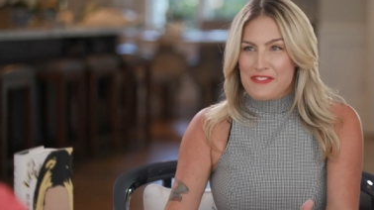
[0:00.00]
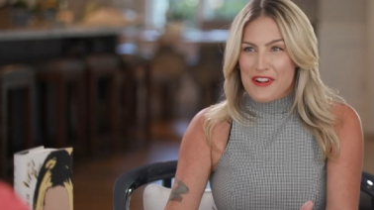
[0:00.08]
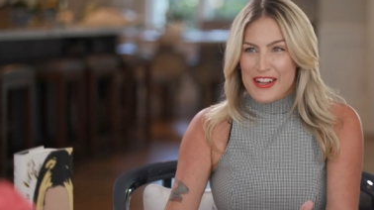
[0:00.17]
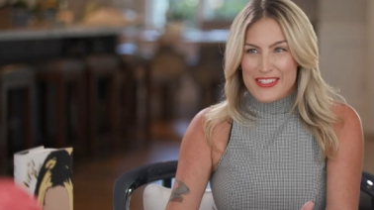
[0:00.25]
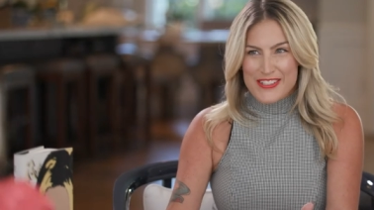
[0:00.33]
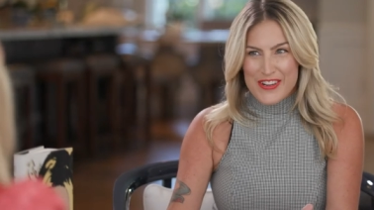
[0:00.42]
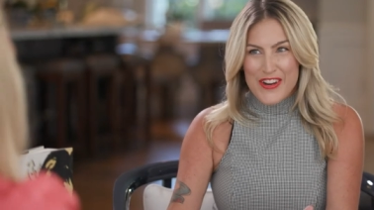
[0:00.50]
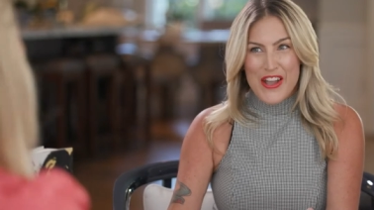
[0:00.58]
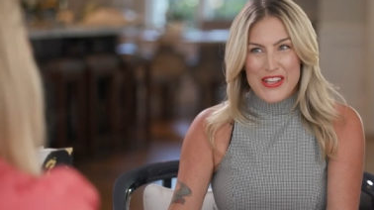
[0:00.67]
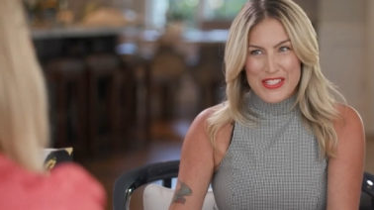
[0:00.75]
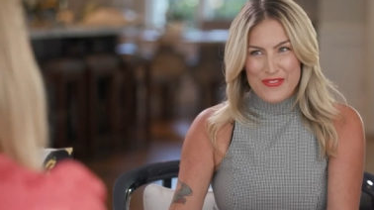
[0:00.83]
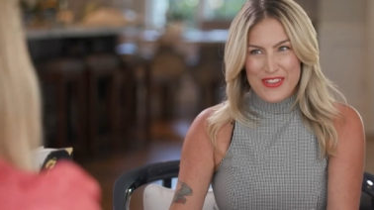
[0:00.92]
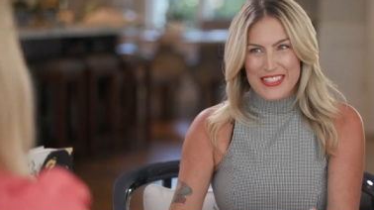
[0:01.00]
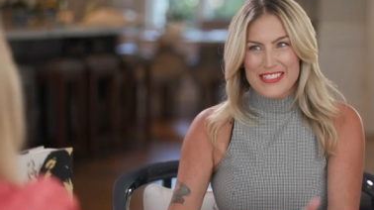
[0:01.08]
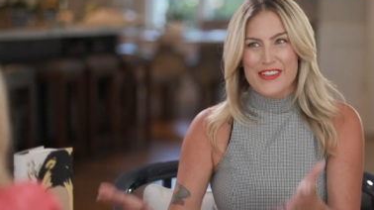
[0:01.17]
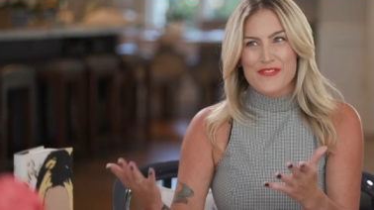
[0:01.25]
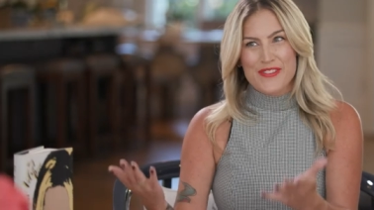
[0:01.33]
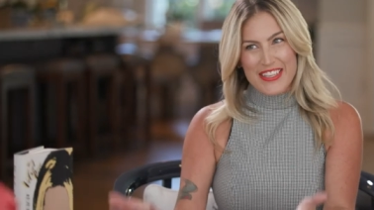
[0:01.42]
rock star husband,
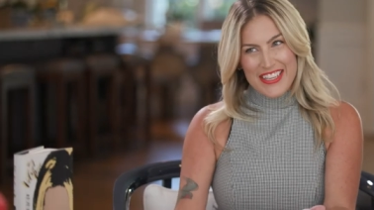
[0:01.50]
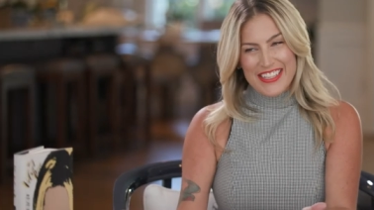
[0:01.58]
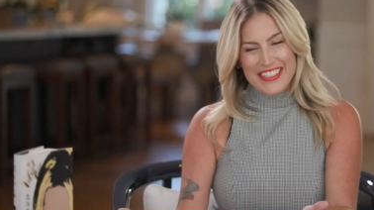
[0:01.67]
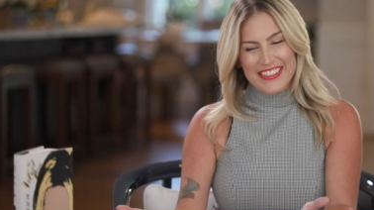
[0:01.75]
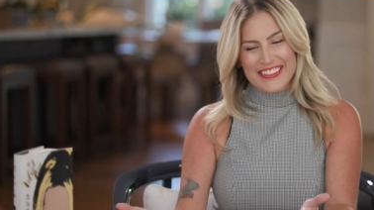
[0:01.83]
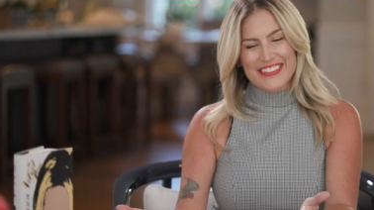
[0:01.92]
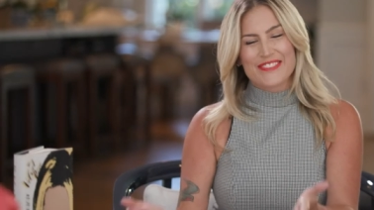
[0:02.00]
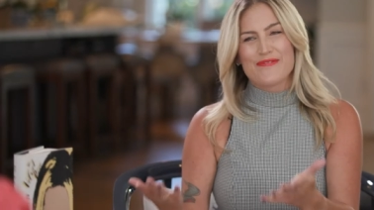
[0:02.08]
Duff McKagan,